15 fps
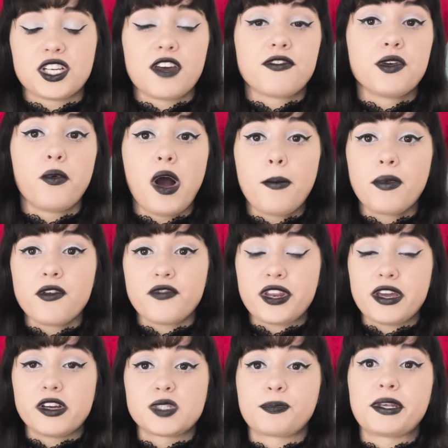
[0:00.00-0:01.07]
If you want more
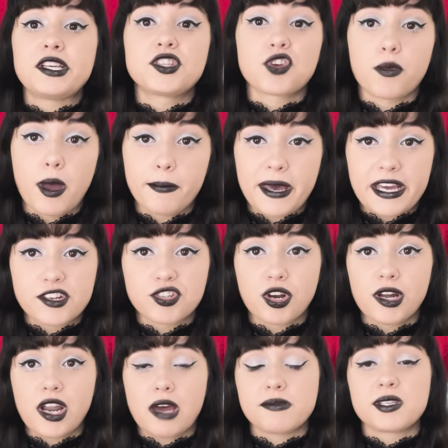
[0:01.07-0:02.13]
videos, please join my
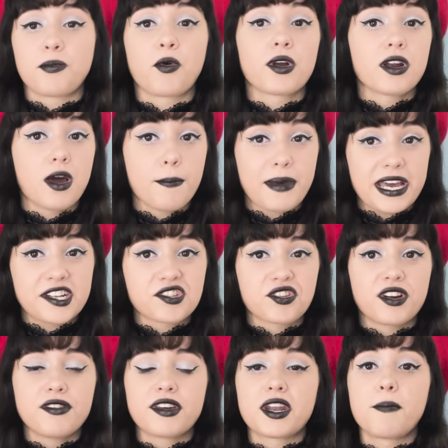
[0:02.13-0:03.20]
Patreon. I'm supported on
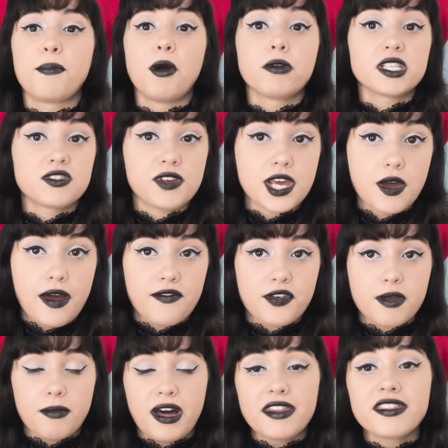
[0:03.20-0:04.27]
Patreon. You get a bonus video every
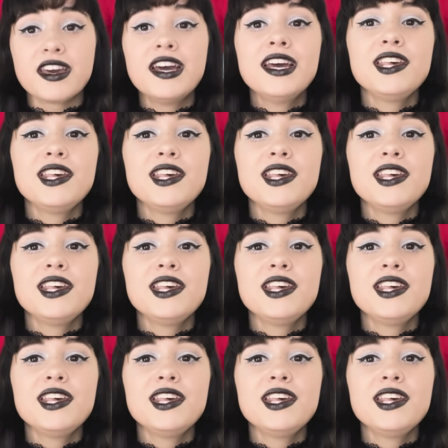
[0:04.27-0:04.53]
month.